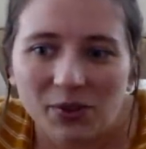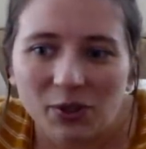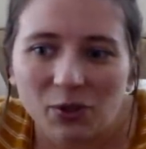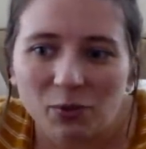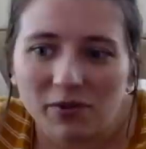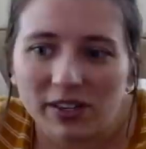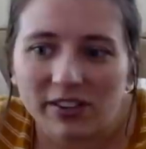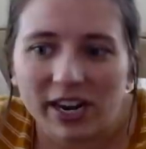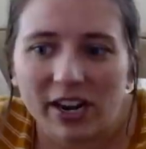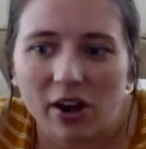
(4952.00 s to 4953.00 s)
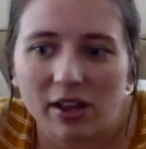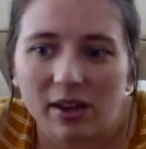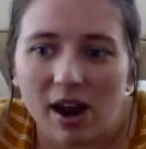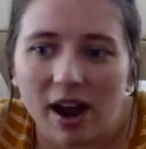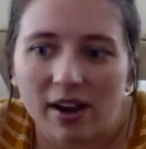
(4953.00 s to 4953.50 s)
Tuas McPhee said, On
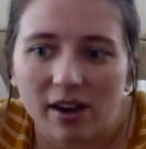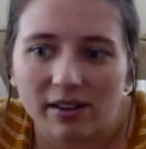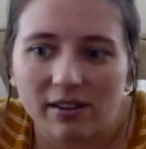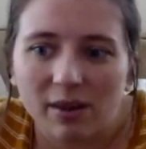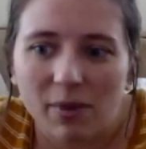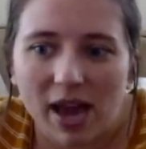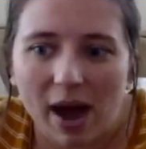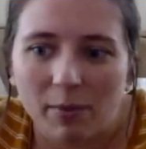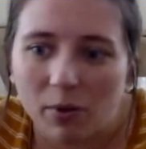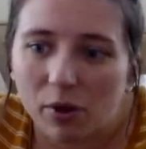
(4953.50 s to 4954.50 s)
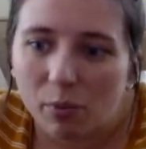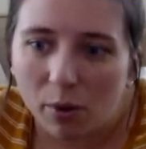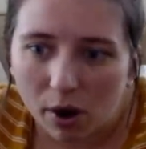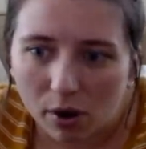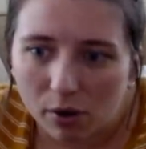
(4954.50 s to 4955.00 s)
I'd honestly be happy with
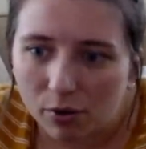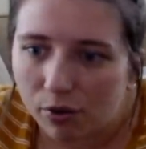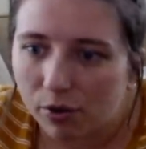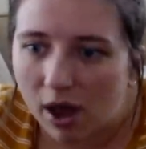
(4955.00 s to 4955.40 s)
both.